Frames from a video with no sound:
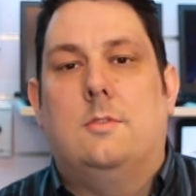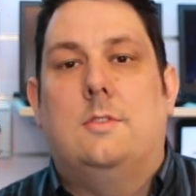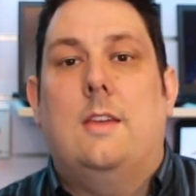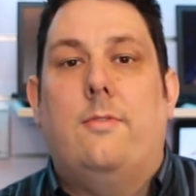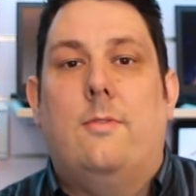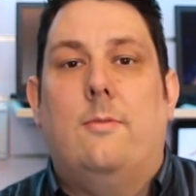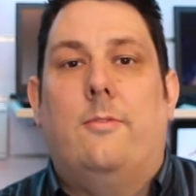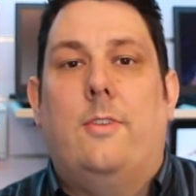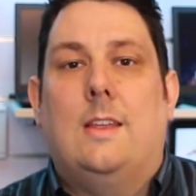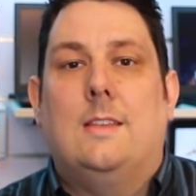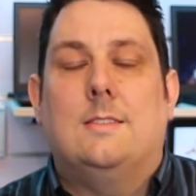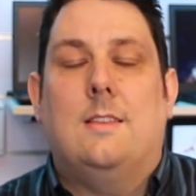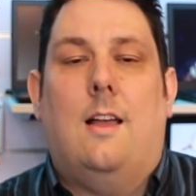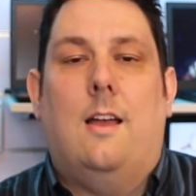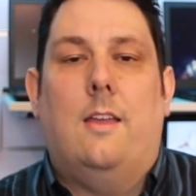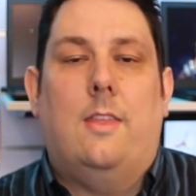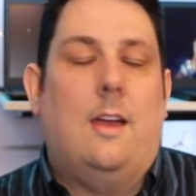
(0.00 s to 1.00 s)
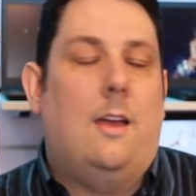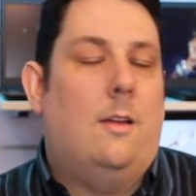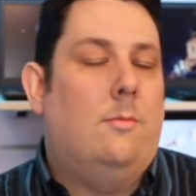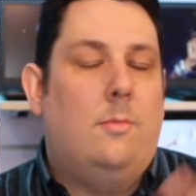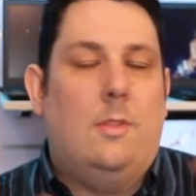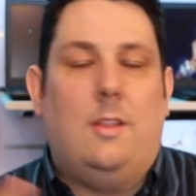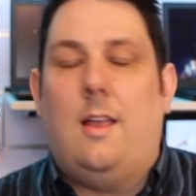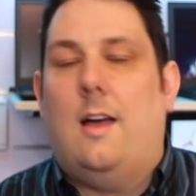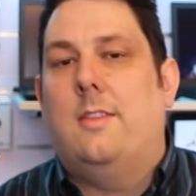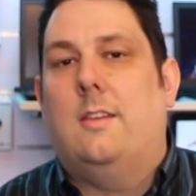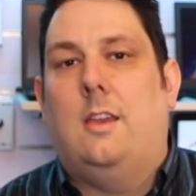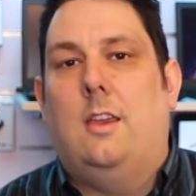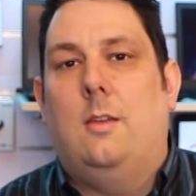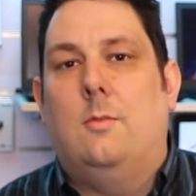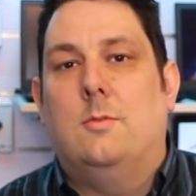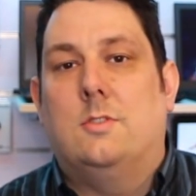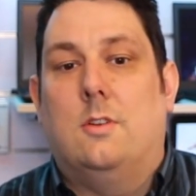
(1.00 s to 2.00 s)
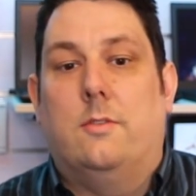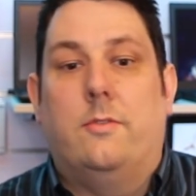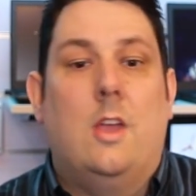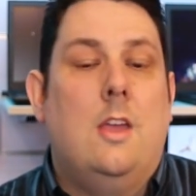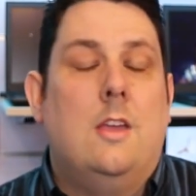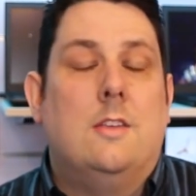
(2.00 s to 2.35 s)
different things like that. They like the cute stuff.